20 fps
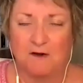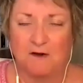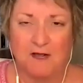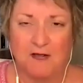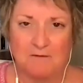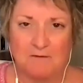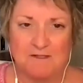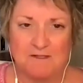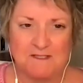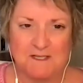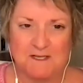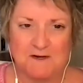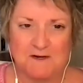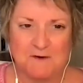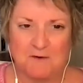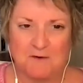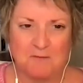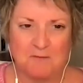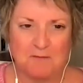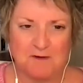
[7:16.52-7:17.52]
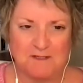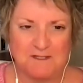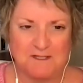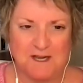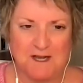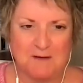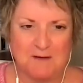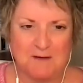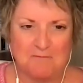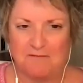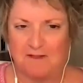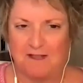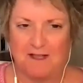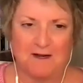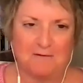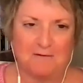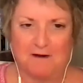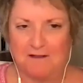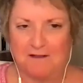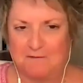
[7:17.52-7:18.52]
I was in a corporate job
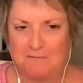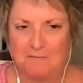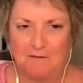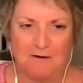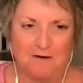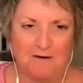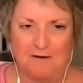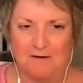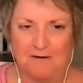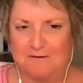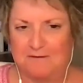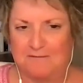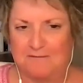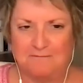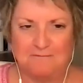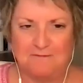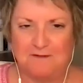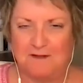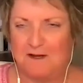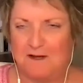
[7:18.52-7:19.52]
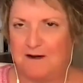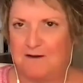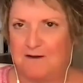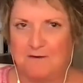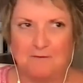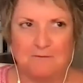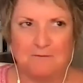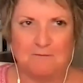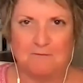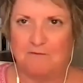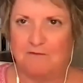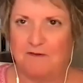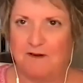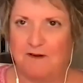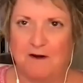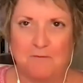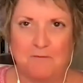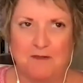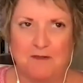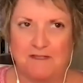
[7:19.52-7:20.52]
flying around the world,
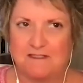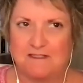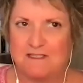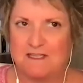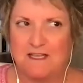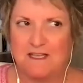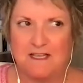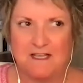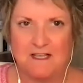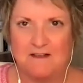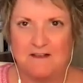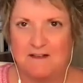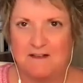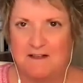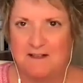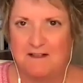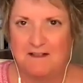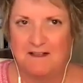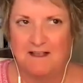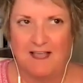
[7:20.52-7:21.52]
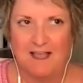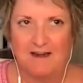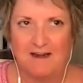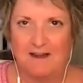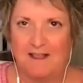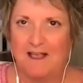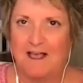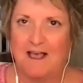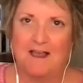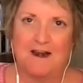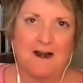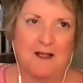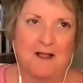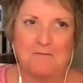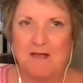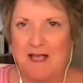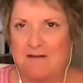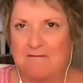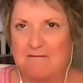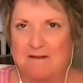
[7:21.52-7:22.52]
very busy. And yet
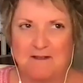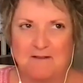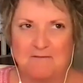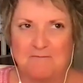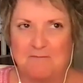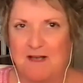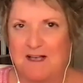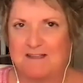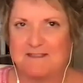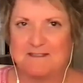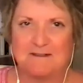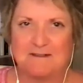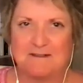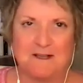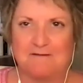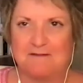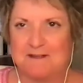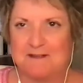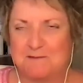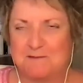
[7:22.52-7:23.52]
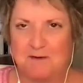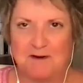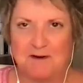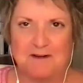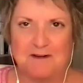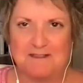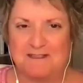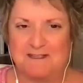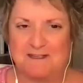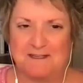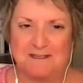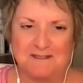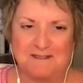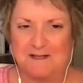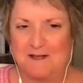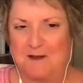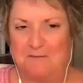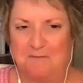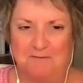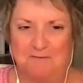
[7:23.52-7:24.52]
I'm having past life experiences.
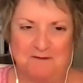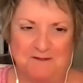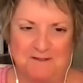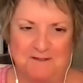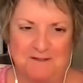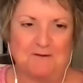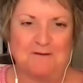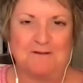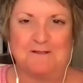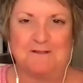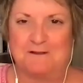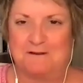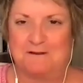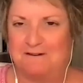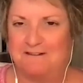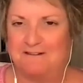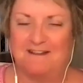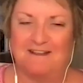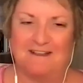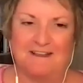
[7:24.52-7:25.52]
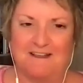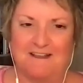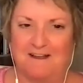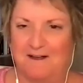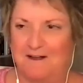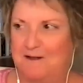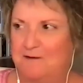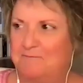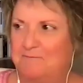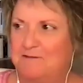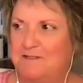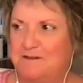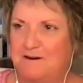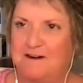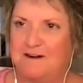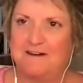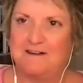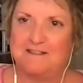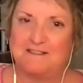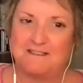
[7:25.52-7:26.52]
I'm soul journaling. I'm
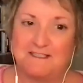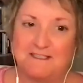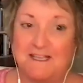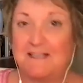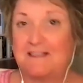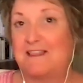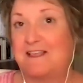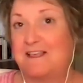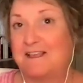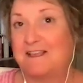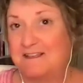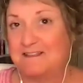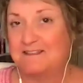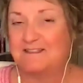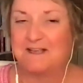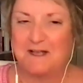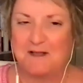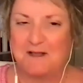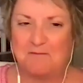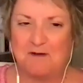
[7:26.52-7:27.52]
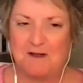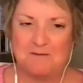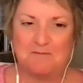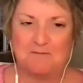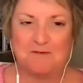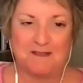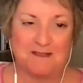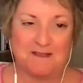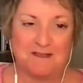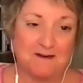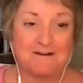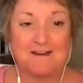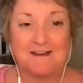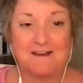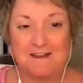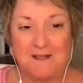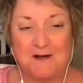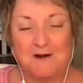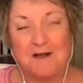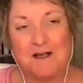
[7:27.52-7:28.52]
starting to see things. I might be
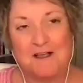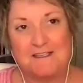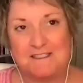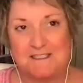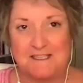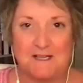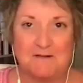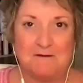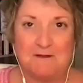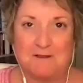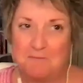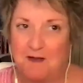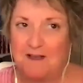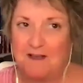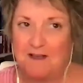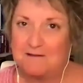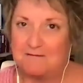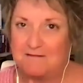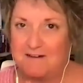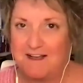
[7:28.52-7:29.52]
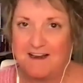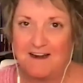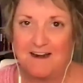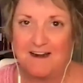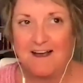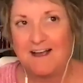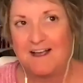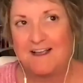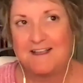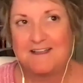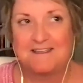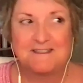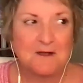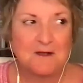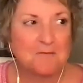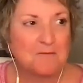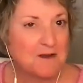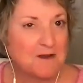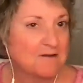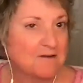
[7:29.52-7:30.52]
hearing, I see with my divine eyes.
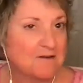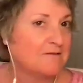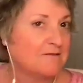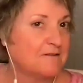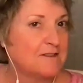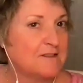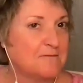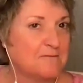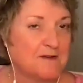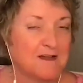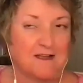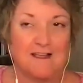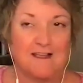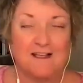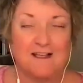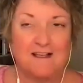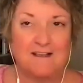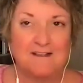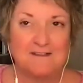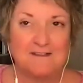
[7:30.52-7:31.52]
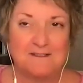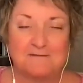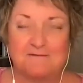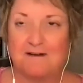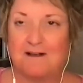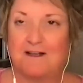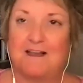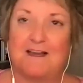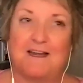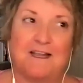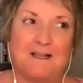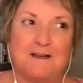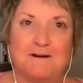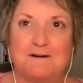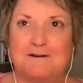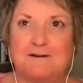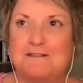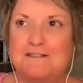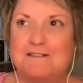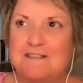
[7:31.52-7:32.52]
I'm hearing with my divine
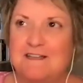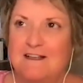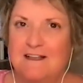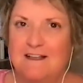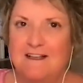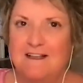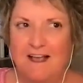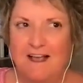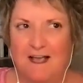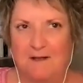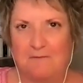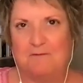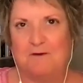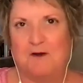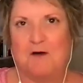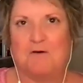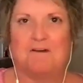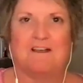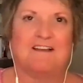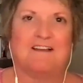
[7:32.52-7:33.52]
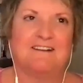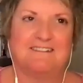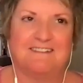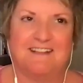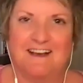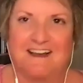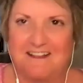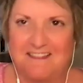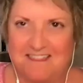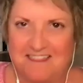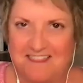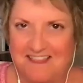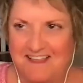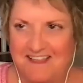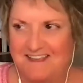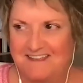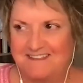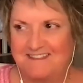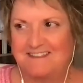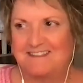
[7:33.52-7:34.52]
ears. I'm knowing a lot of
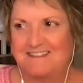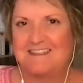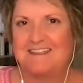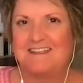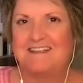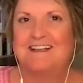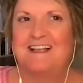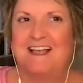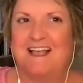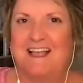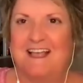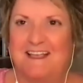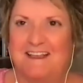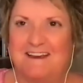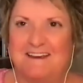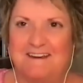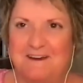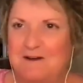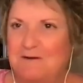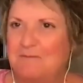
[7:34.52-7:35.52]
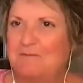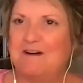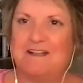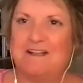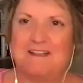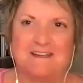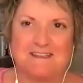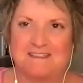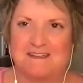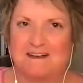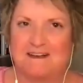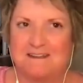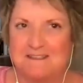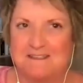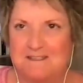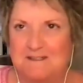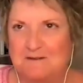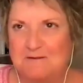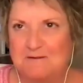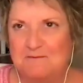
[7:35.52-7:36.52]
things and nobody to talk
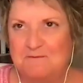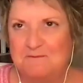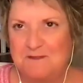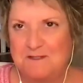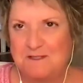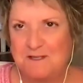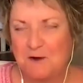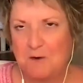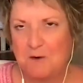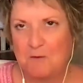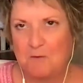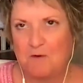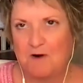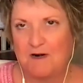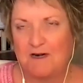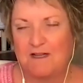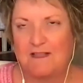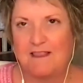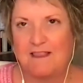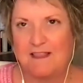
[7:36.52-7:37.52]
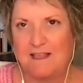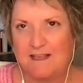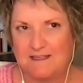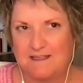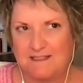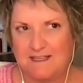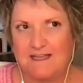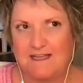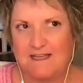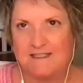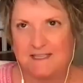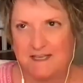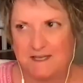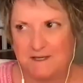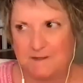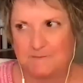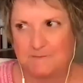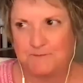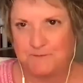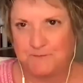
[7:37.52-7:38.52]
to. So one of the things I
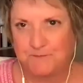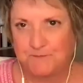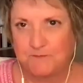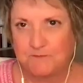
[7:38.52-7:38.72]
did